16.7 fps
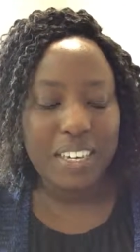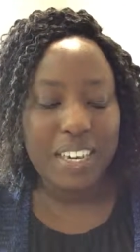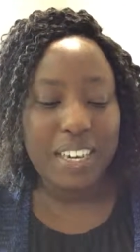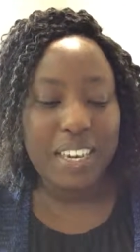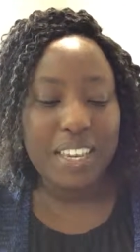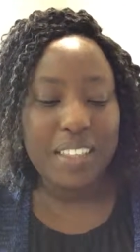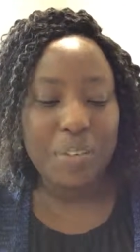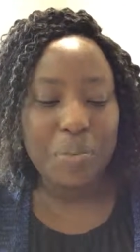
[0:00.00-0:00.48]

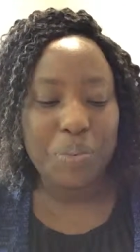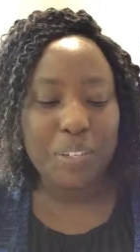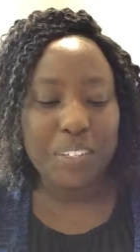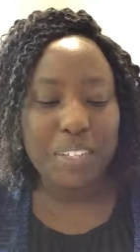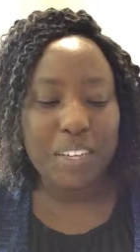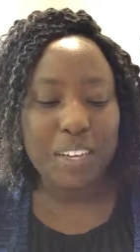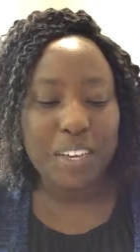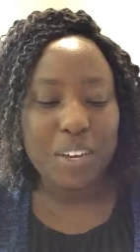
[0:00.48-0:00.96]
Another
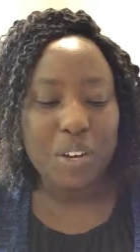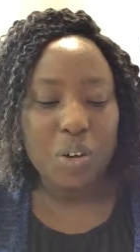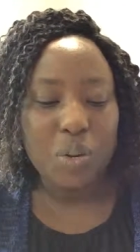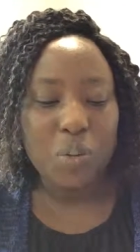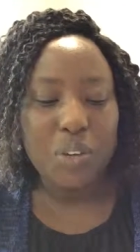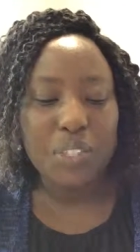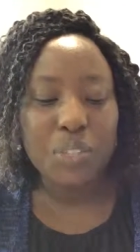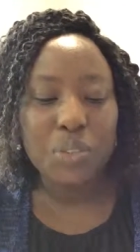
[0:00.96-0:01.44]
one,
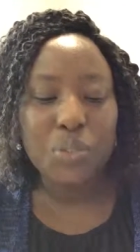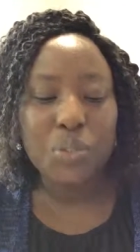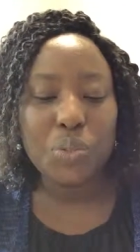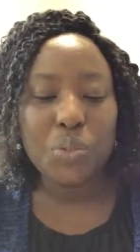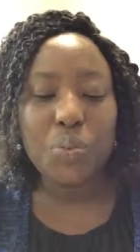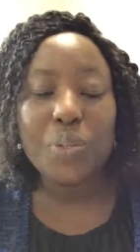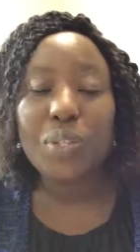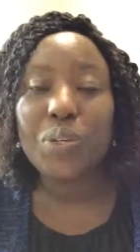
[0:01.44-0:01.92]
What to
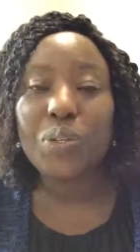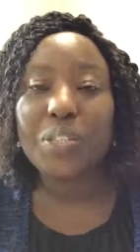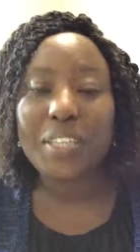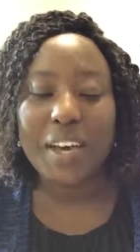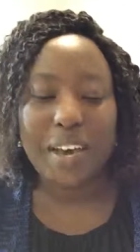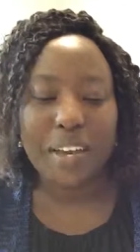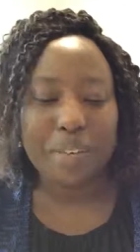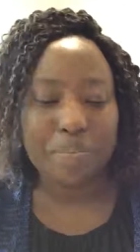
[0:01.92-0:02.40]
Do with Your
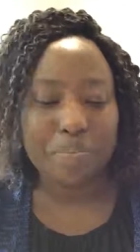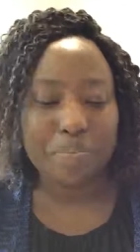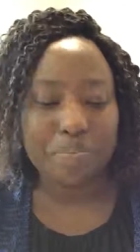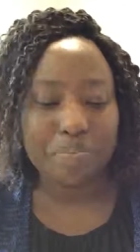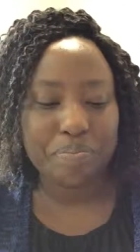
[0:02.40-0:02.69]
Time.